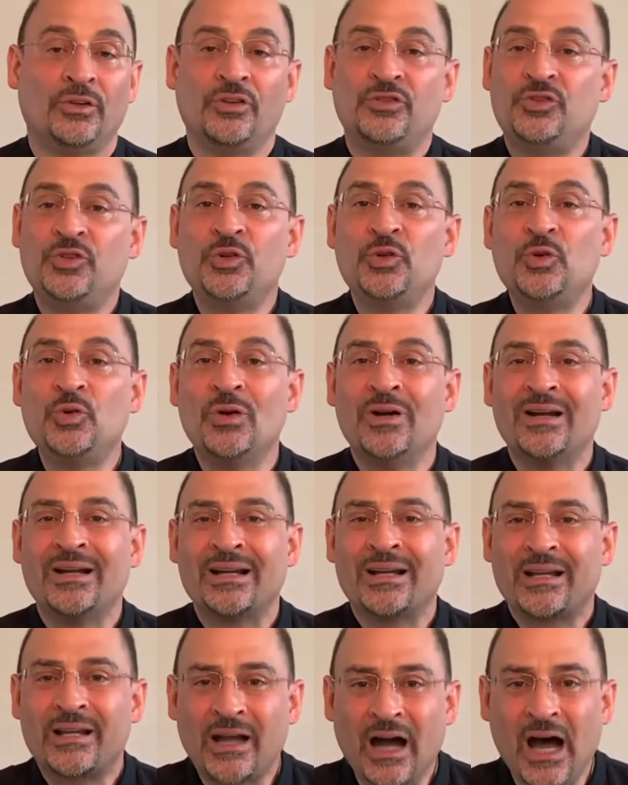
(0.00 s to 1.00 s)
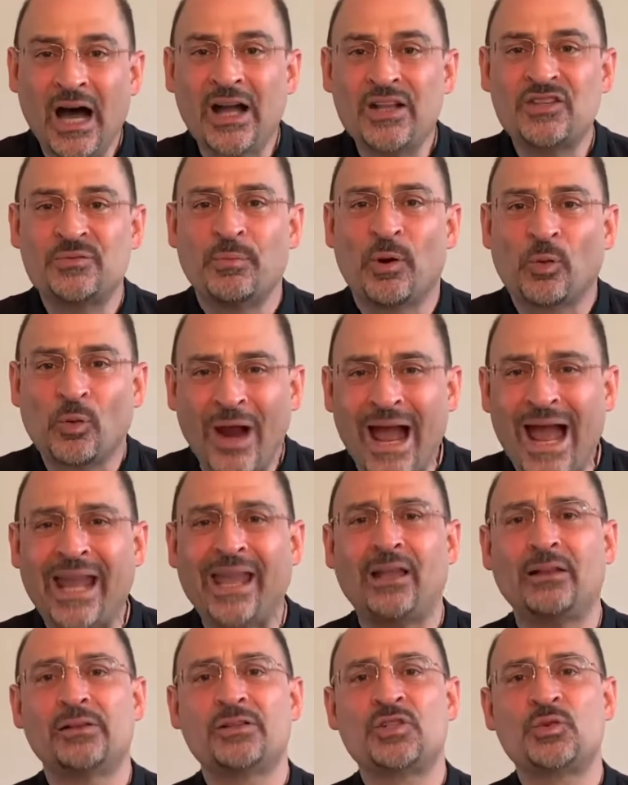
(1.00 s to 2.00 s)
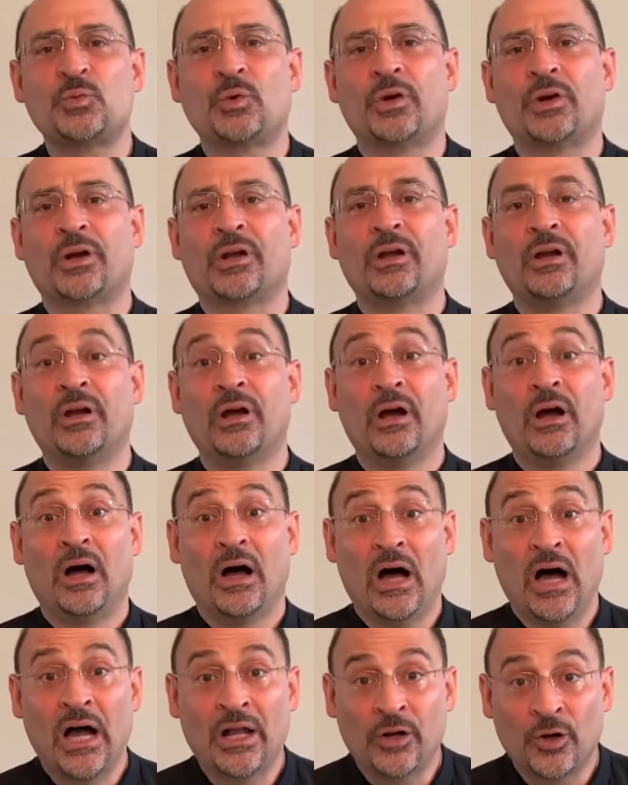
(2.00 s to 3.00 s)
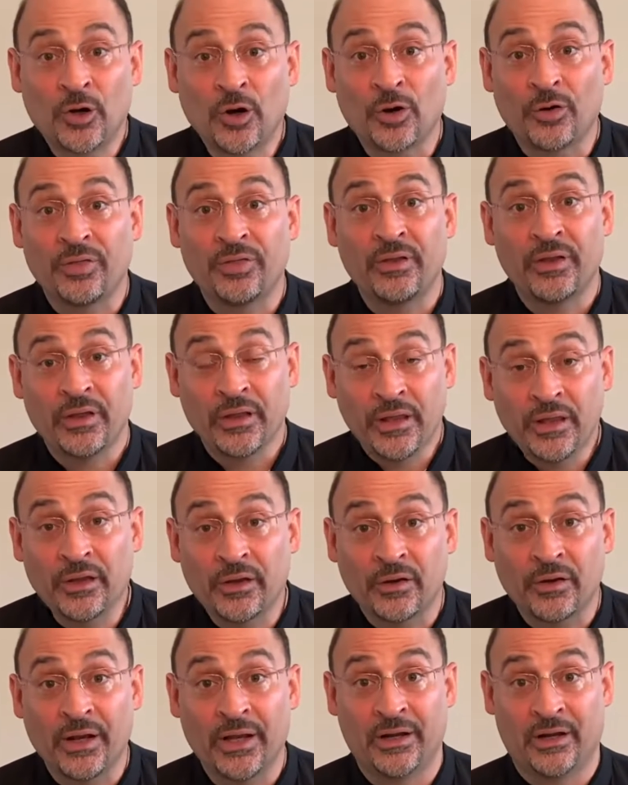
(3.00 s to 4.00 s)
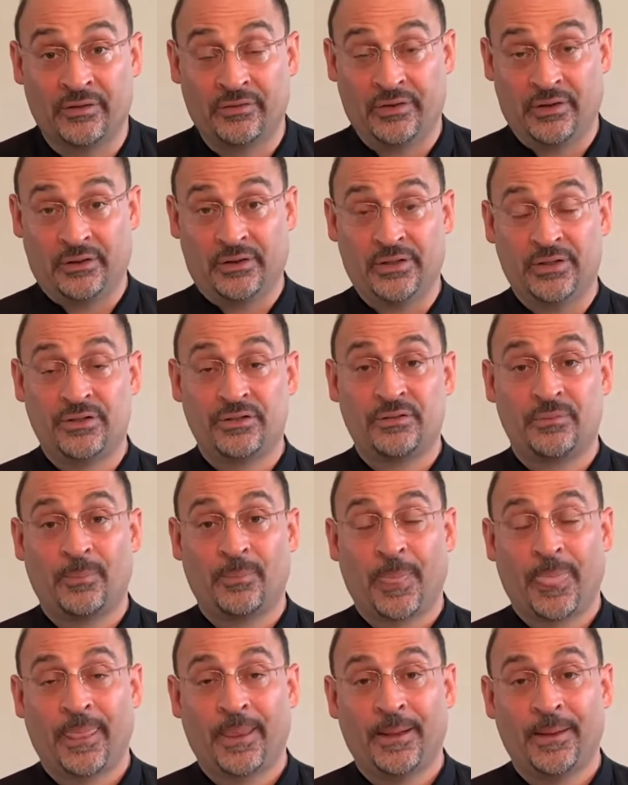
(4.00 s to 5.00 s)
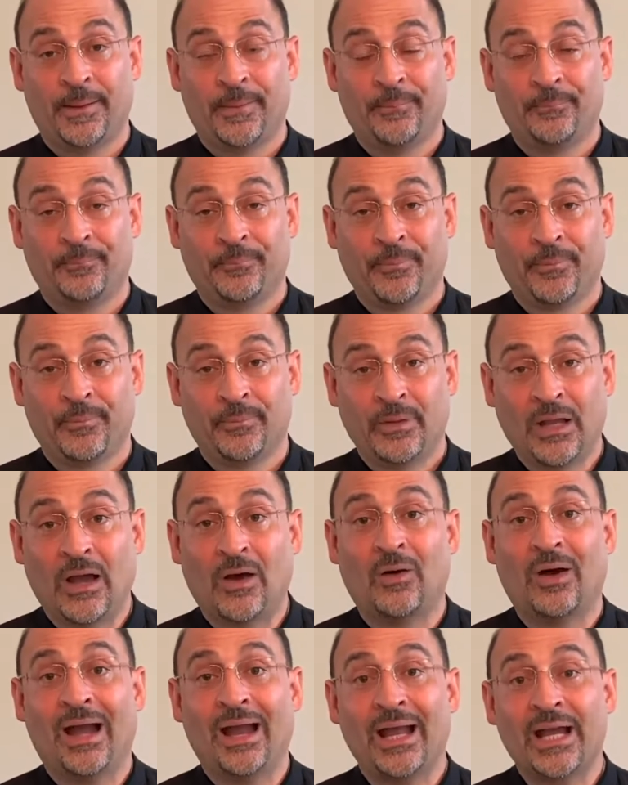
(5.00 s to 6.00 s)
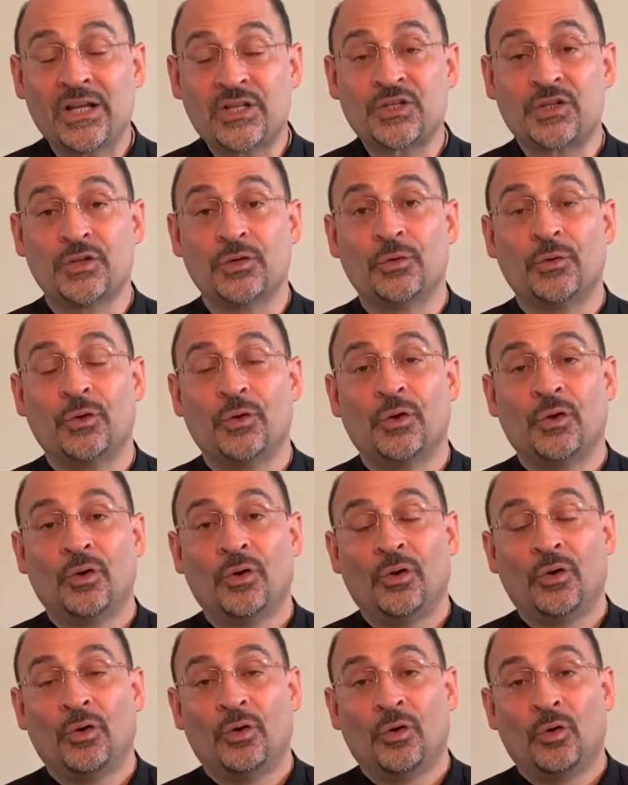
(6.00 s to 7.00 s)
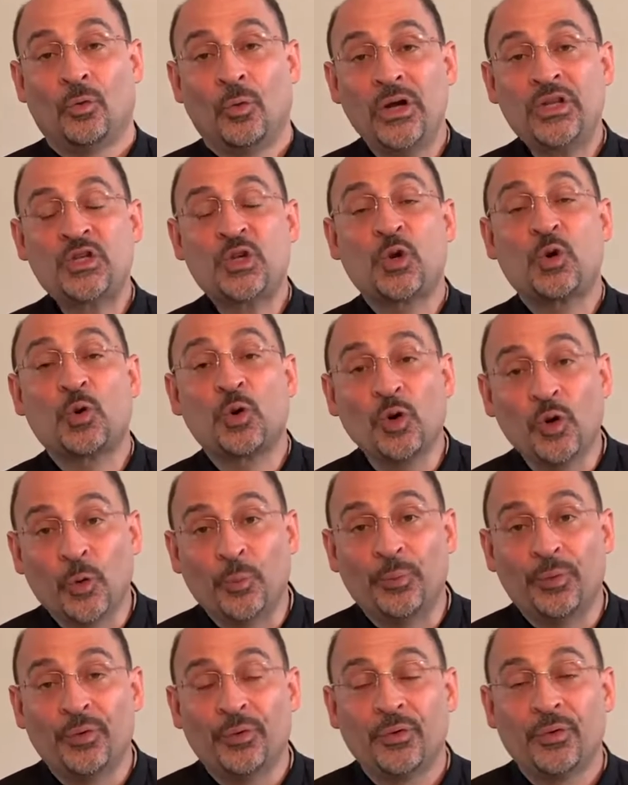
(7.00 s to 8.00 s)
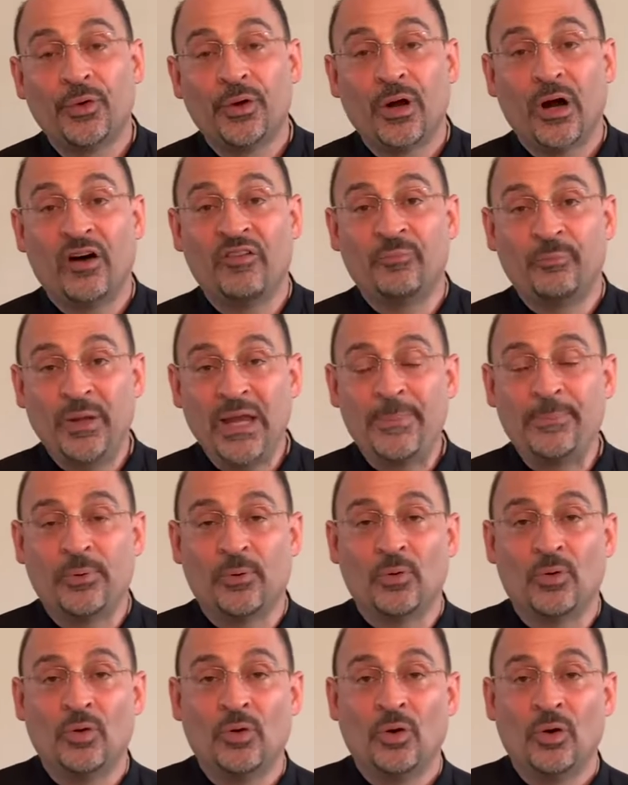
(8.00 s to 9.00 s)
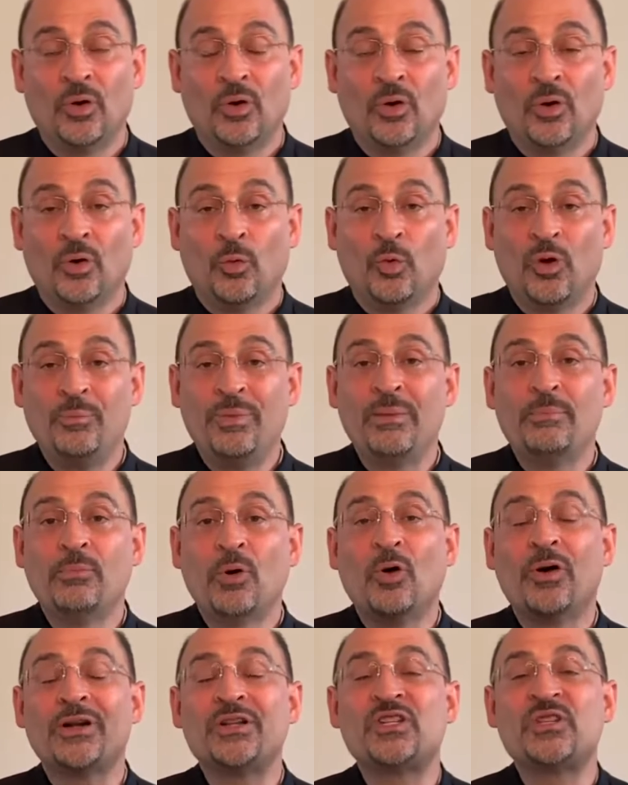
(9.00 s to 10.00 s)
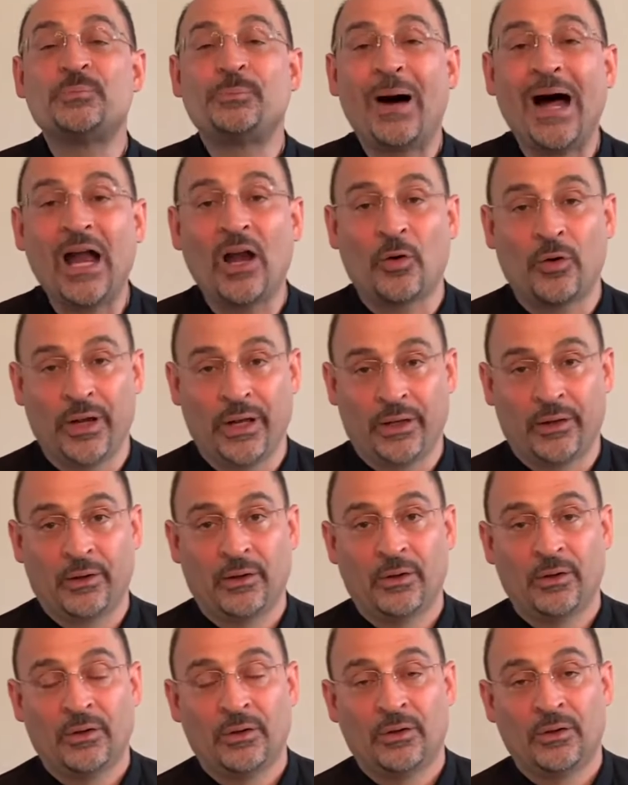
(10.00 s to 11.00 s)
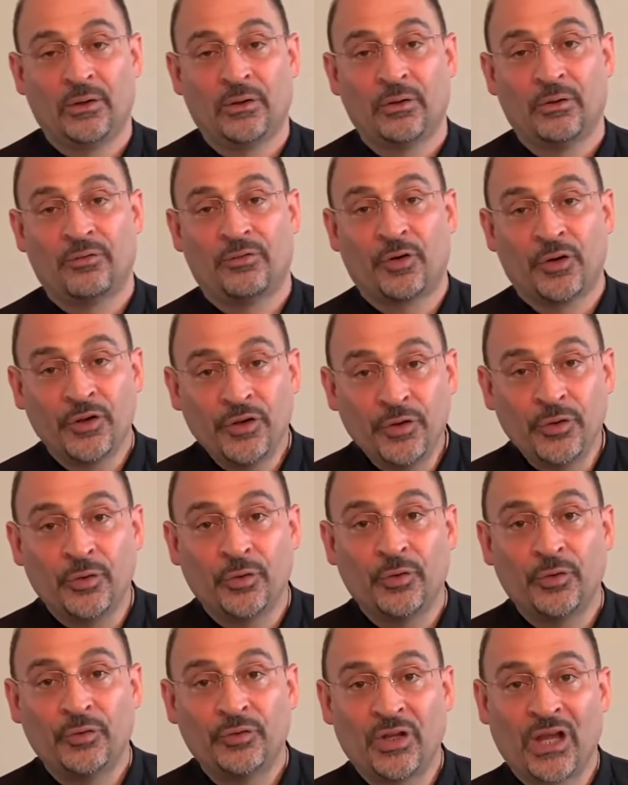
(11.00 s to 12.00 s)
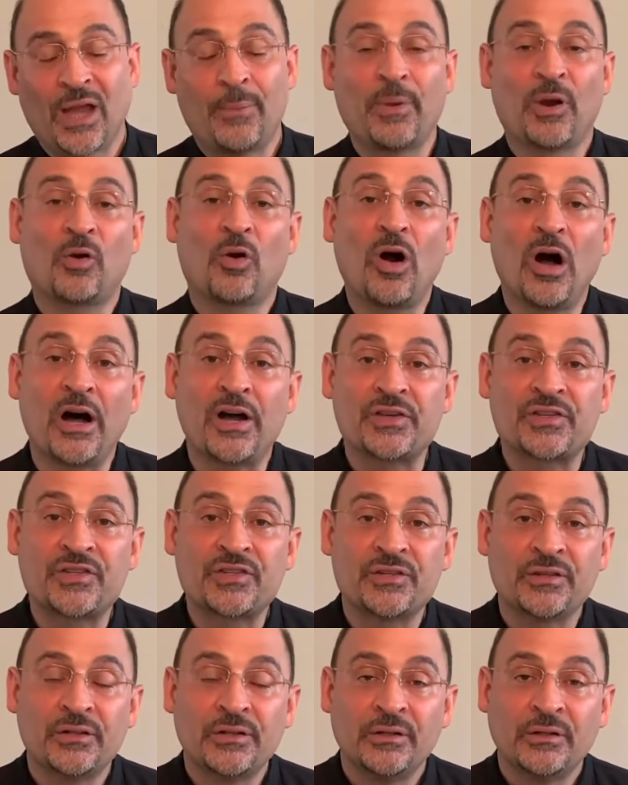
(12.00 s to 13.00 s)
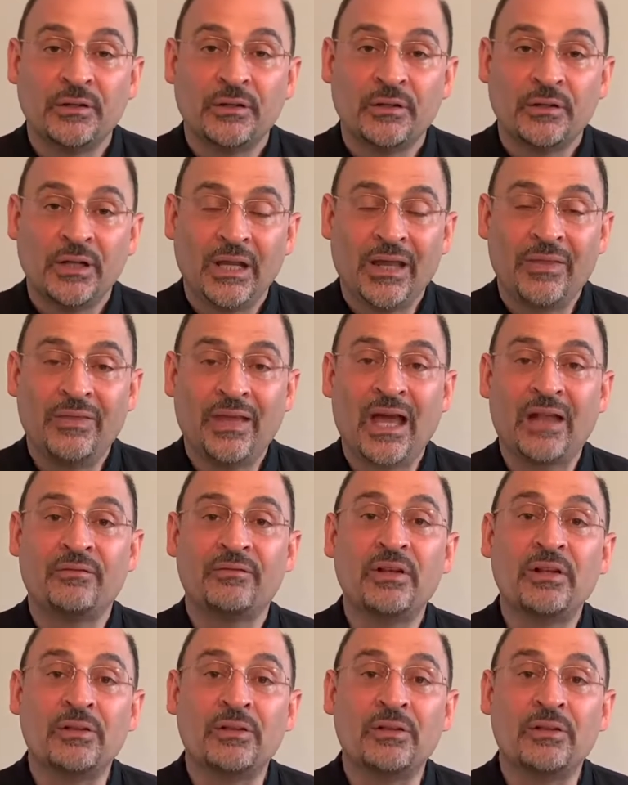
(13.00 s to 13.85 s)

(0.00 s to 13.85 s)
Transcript: to do God's miraculous work on earth here in our village. Now, I asked you, which group of people would be more inspiring for you to come across in that